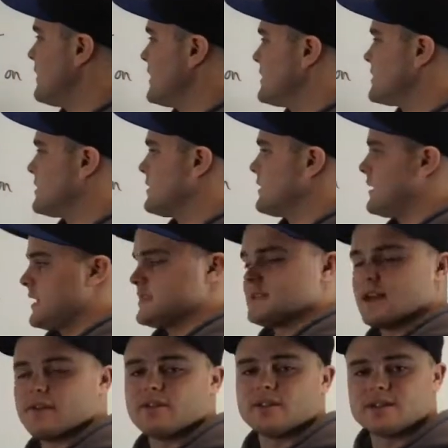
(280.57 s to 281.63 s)
that's
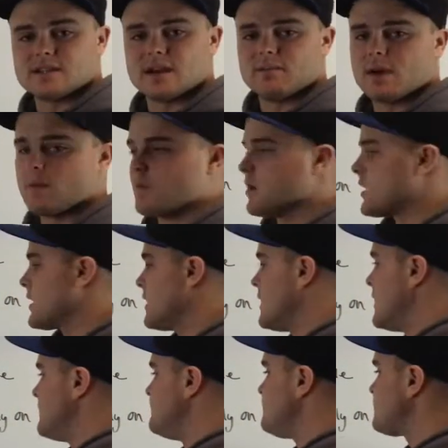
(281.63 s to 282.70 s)
definitely something I'm working
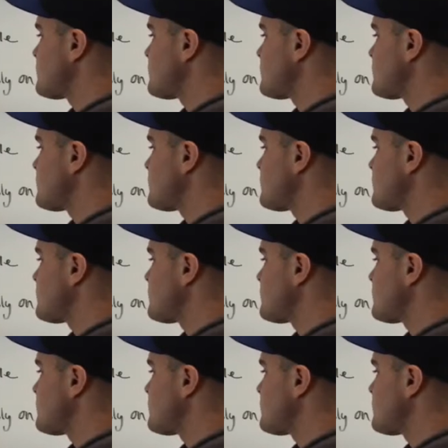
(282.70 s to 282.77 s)
on.